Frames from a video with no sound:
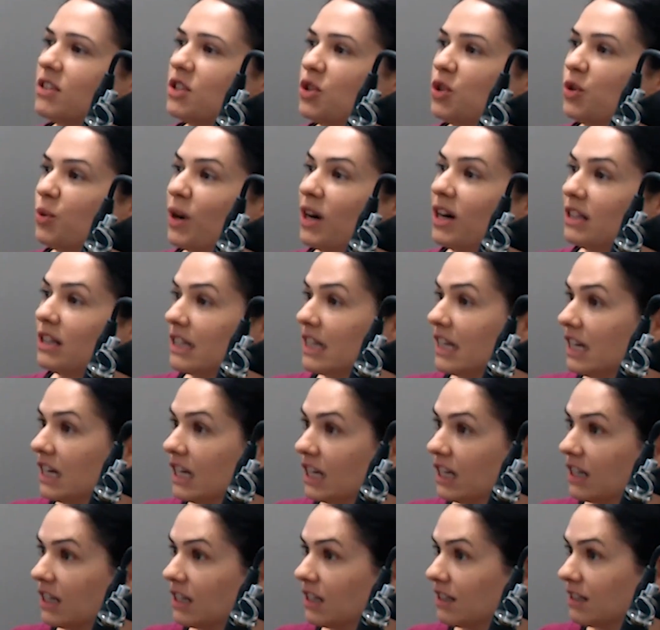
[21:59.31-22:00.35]
and you are
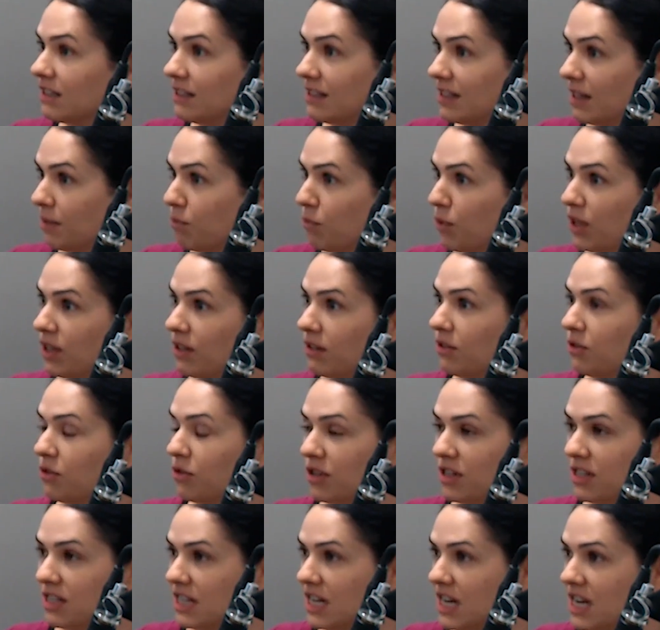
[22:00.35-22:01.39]
leading someone
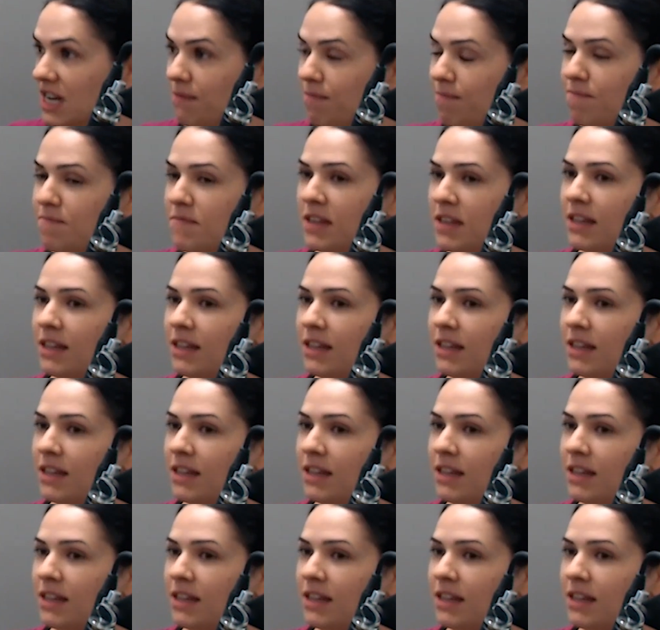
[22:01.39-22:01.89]
or a team,